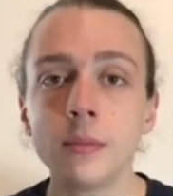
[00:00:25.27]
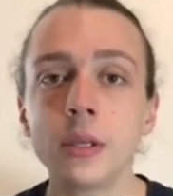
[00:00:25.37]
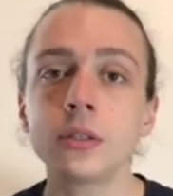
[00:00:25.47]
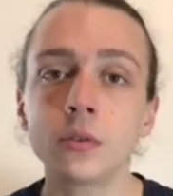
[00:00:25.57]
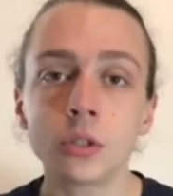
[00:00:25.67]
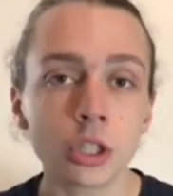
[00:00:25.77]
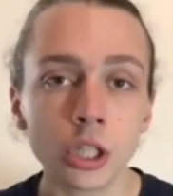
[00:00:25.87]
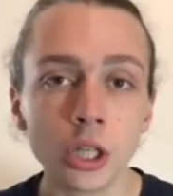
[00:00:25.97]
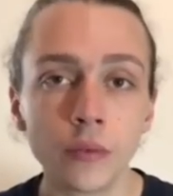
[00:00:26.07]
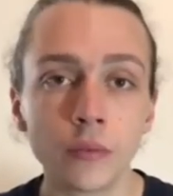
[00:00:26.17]
aiming to
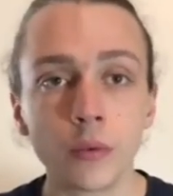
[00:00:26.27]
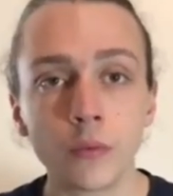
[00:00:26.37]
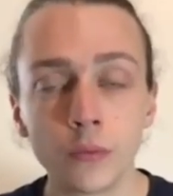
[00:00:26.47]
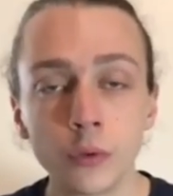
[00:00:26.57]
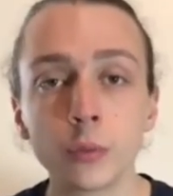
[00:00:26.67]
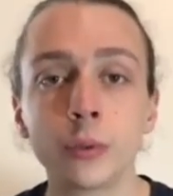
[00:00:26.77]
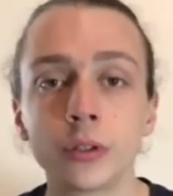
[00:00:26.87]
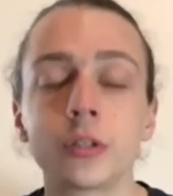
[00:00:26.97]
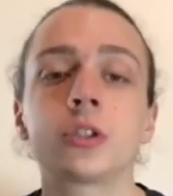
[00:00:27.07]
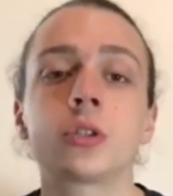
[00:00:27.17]
achieve the full
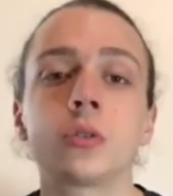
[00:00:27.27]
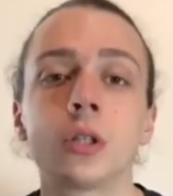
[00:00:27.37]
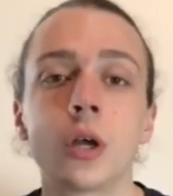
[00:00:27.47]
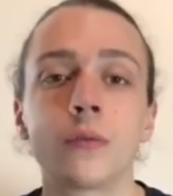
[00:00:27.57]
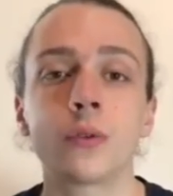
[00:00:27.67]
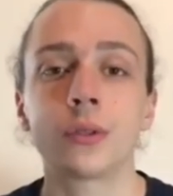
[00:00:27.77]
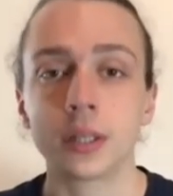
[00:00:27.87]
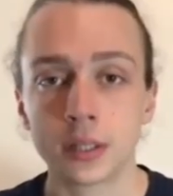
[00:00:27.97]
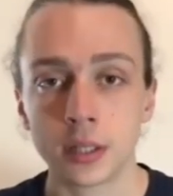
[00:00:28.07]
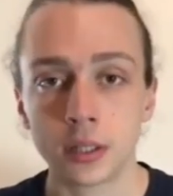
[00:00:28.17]
potential of
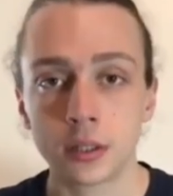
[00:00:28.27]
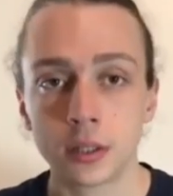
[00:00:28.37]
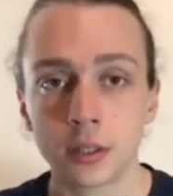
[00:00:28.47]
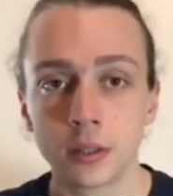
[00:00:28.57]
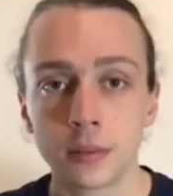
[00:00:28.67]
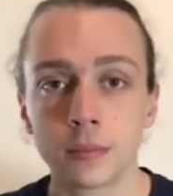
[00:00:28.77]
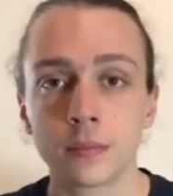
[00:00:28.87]
the testnet.